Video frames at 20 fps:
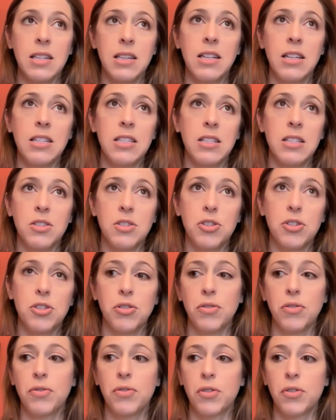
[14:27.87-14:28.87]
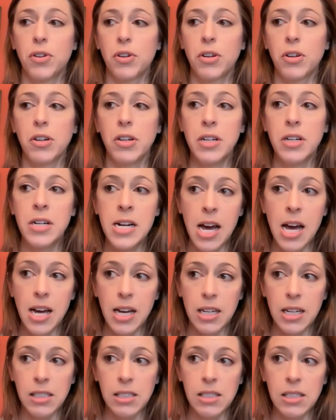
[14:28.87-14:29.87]
and this is true for
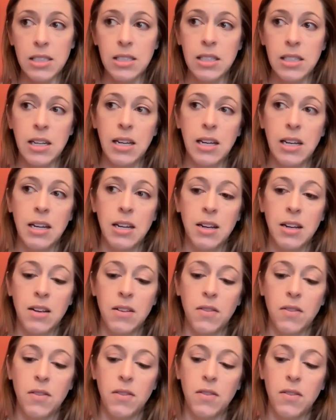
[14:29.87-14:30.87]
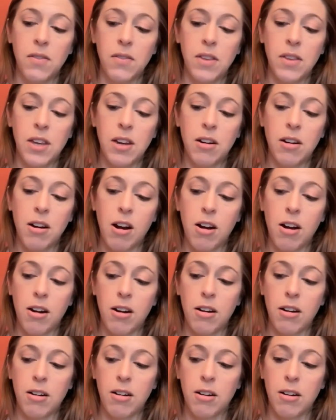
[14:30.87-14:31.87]
nuts, there
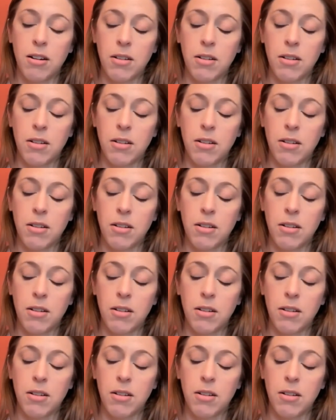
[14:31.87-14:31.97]
are